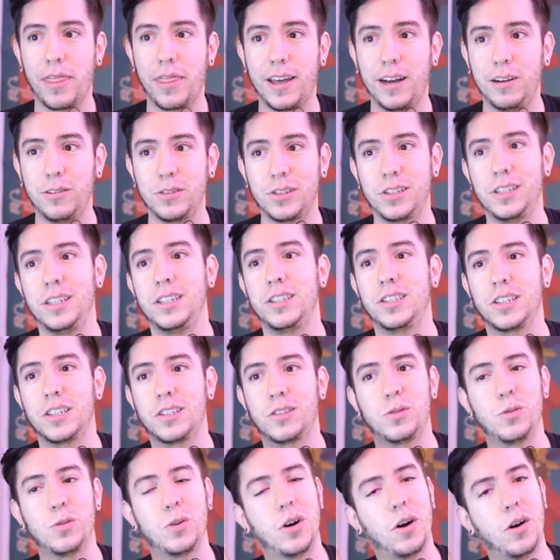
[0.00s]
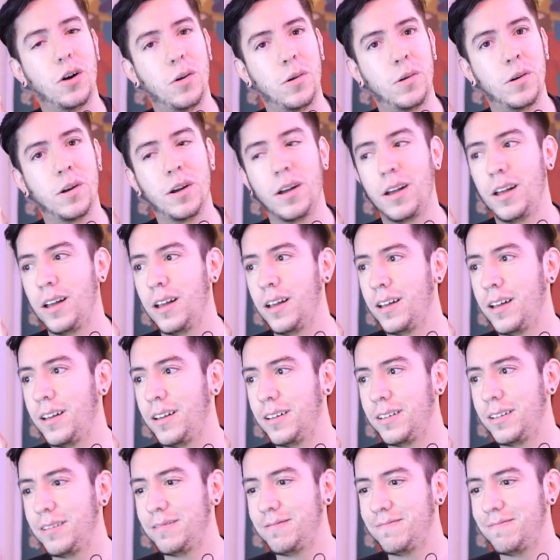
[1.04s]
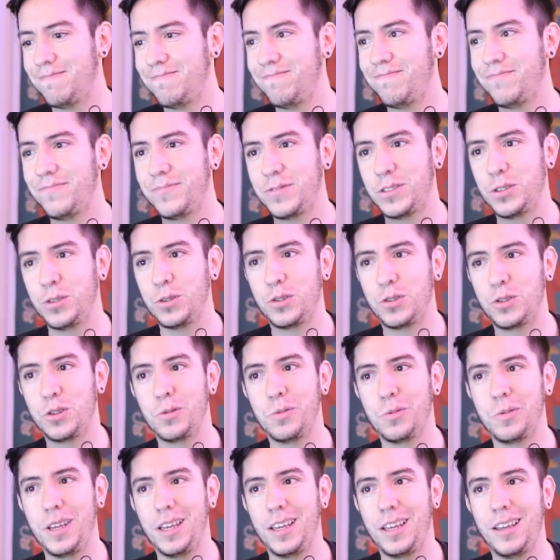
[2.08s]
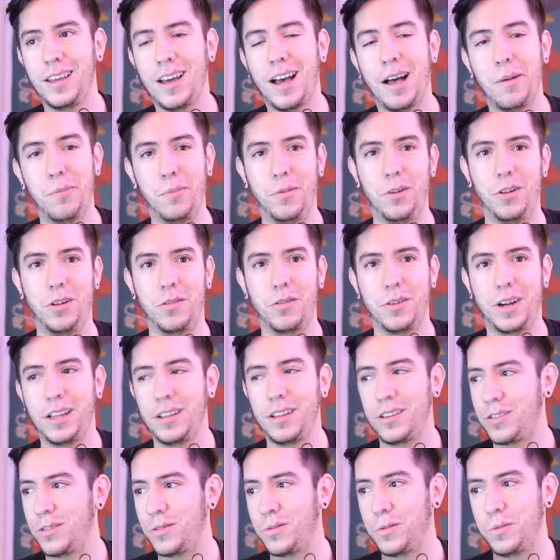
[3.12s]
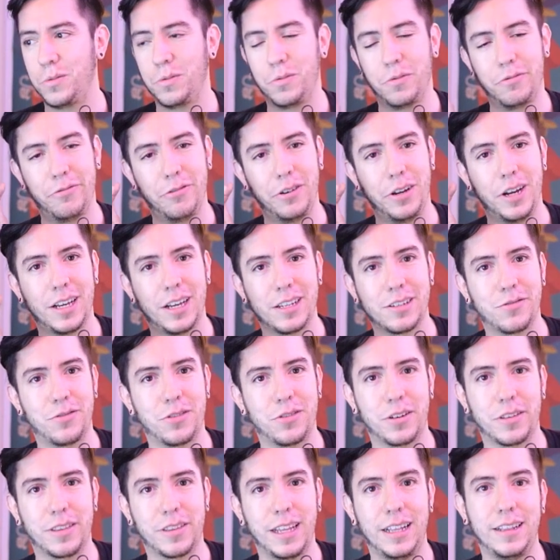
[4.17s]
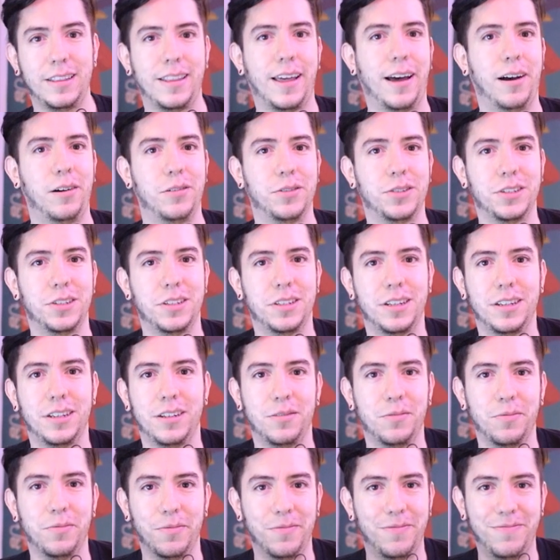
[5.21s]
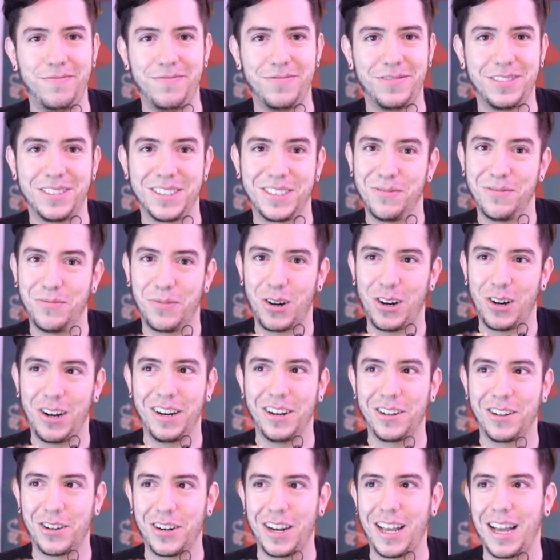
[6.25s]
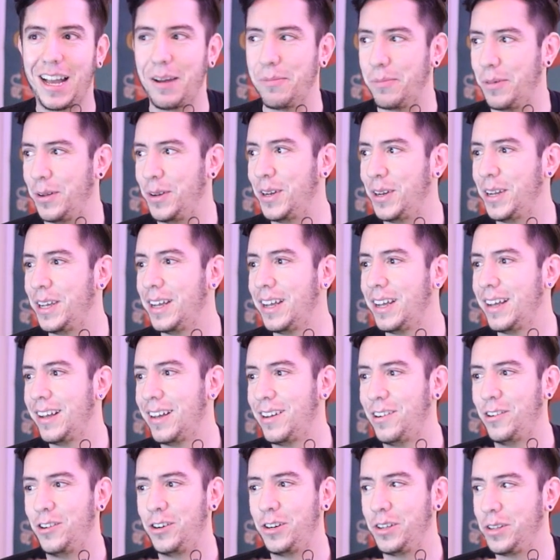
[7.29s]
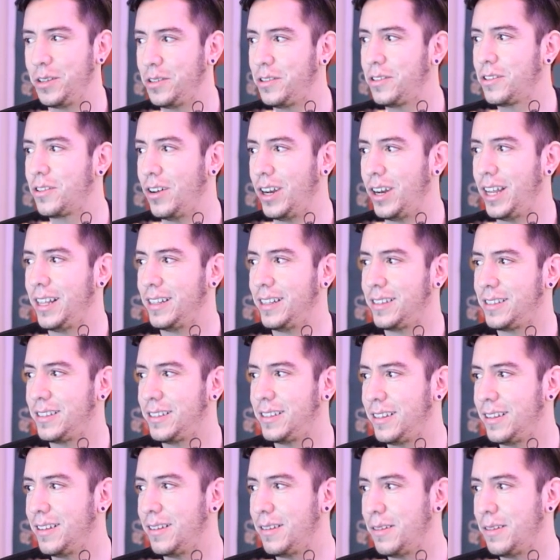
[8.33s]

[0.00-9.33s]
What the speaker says: 1,000 is just to go to be humble, right? If we ask for 10,000, then it's probably not gonna happen, or it's gonna